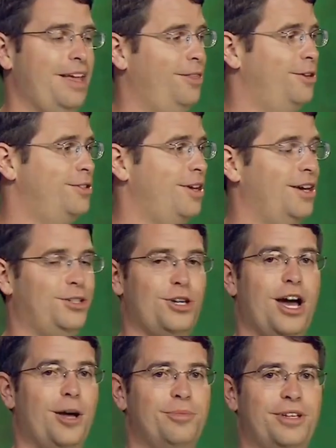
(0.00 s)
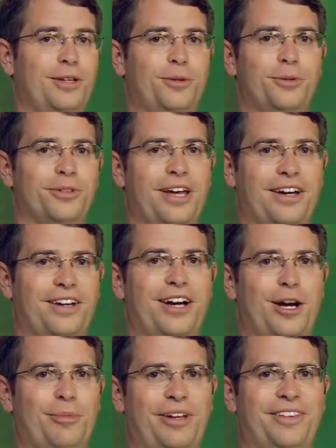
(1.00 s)
there's jobs at
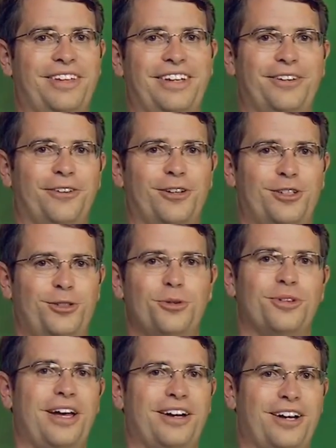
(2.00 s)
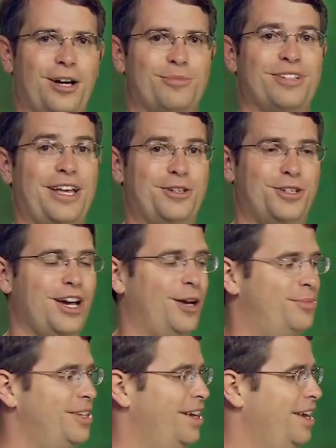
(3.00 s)
google.com, I think, or
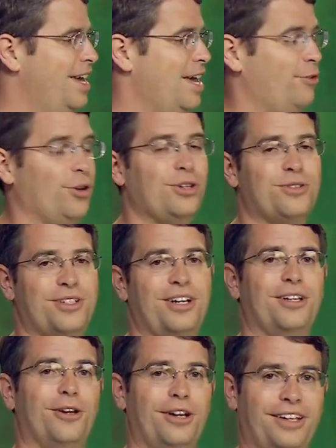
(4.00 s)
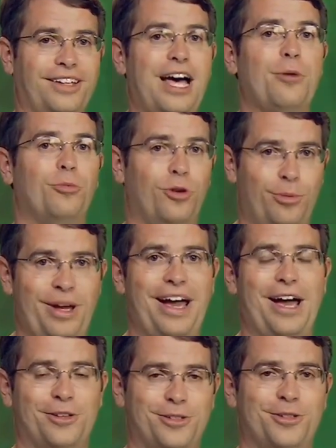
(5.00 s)
google.com/jobs if you're interested in learning a lot more about
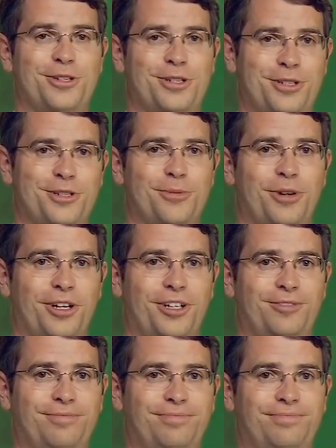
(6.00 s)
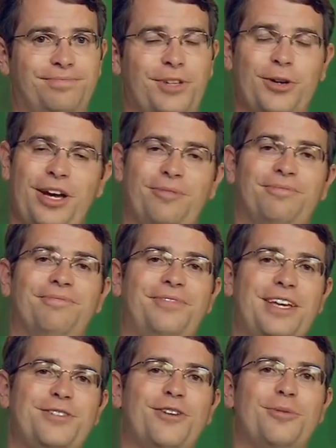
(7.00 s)
how search engines work. Okay,
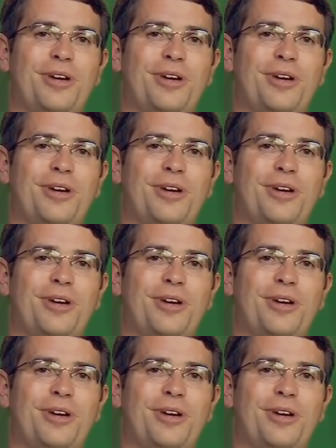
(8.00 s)
thanks very